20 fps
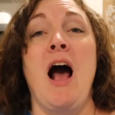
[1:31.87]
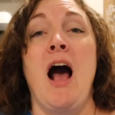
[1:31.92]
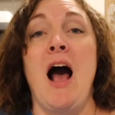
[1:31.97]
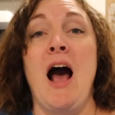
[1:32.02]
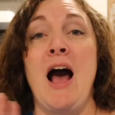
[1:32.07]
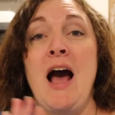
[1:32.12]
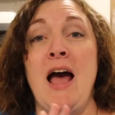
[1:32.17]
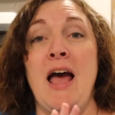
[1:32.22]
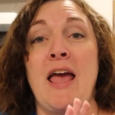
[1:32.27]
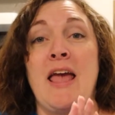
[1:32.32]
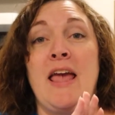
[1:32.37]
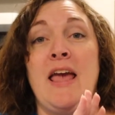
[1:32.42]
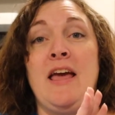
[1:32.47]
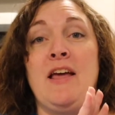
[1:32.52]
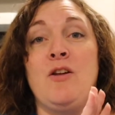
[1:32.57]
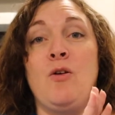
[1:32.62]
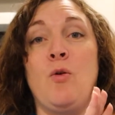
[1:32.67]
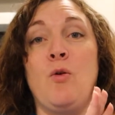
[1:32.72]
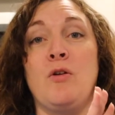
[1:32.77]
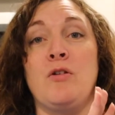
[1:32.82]
I
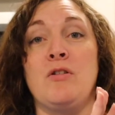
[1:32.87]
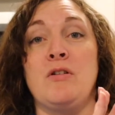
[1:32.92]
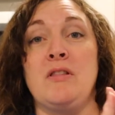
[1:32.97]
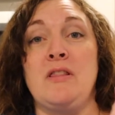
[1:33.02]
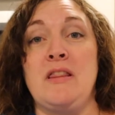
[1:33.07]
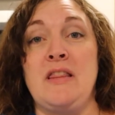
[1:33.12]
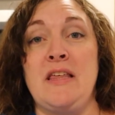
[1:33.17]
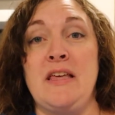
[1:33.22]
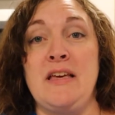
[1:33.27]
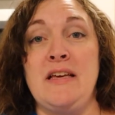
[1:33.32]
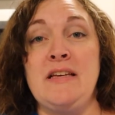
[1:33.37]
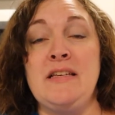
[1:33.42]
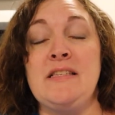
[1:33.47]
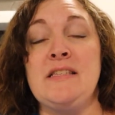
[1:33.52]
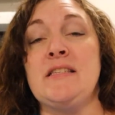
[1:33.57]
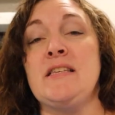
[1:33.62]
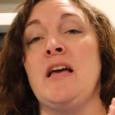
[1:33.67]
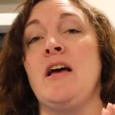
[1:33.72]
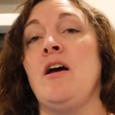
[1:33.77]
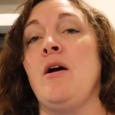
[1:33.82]
had ordered
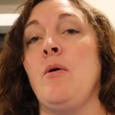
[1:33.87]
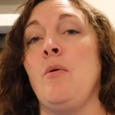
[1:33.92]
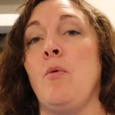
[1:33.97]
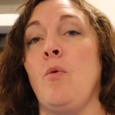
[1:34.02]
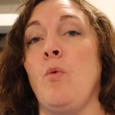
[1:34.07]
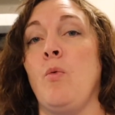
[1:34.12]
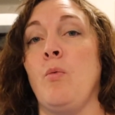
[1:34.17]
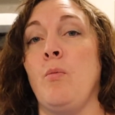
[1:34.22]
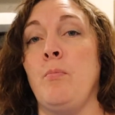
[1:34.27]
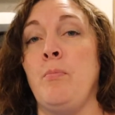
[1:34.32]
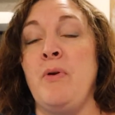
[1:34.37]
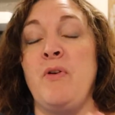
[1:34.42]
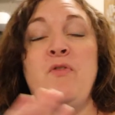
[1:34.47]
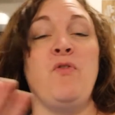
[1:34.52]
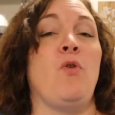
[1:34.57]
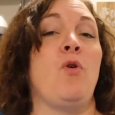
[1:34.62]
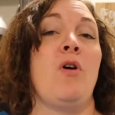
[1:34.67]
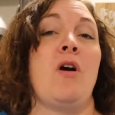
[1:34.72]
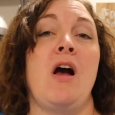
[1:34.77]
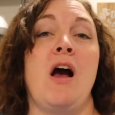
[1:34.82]
this
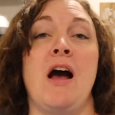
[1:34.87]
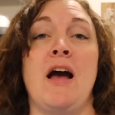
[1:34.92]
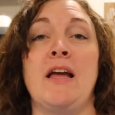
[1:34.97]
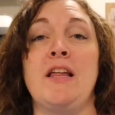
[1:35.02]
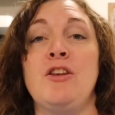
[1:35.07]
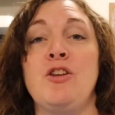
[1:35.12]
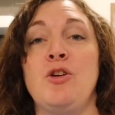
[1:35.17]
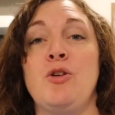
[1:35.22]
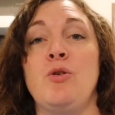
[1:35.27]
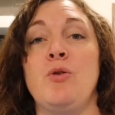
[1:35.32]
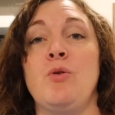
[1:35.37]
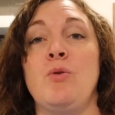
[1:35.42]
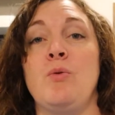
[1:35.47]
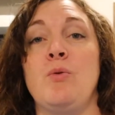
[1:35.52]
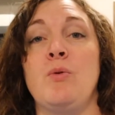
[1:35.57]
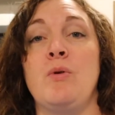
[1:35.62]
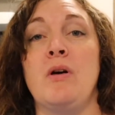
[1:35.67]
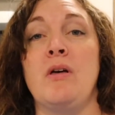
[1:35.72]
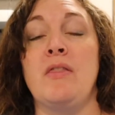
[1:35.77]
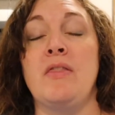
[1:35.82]
before I
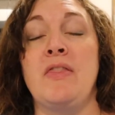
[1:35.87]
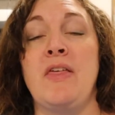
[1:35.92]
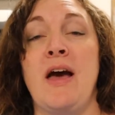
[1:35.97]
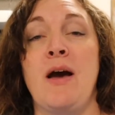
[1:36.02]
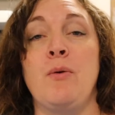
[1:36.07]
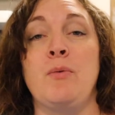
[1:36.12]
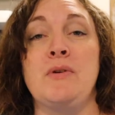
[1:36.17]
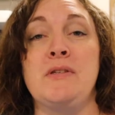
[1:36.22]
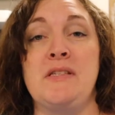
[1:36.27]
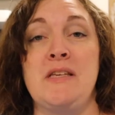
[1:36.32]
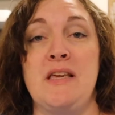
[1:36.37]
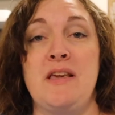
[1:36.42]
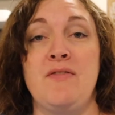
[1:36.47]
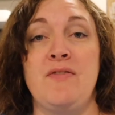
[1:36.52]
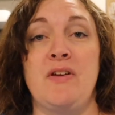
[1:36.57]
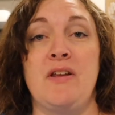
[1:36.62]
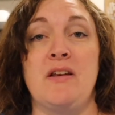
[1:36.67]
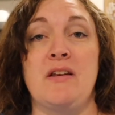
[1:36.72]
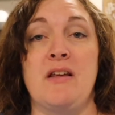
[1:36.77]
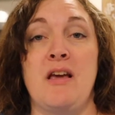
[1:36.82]
knew that was
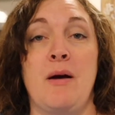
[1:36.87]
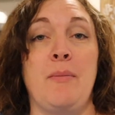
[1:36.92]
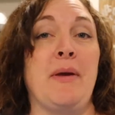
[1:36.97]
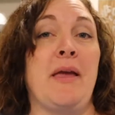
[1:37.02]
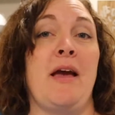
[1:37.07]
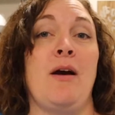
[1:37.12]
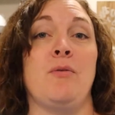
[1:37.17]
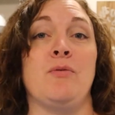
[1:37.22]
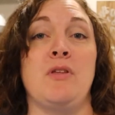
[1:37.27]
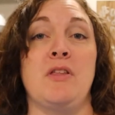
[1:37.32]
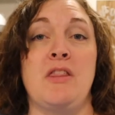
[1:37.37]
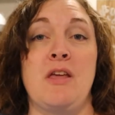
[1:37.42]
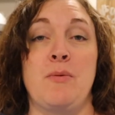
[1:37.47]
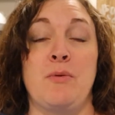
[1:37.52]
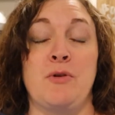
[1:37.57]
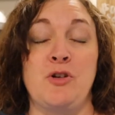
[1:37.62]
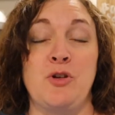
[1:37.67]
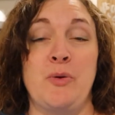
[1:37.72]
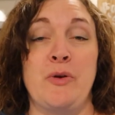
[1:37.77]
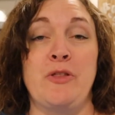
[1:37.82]
even coming out, that they
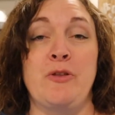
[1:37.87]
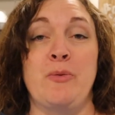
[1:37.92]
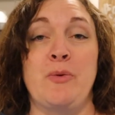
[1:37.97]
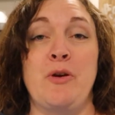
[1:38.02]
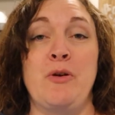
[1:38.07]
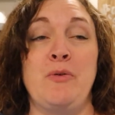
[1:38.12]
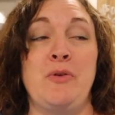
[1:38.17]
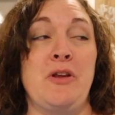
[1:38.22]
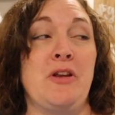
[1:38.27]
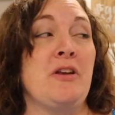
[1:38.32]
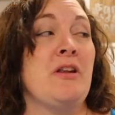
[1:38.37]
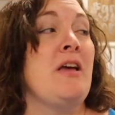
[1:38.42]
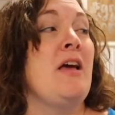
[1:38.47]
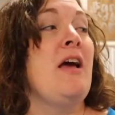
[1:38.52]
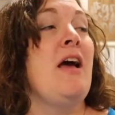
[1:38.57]
were doing the reunion.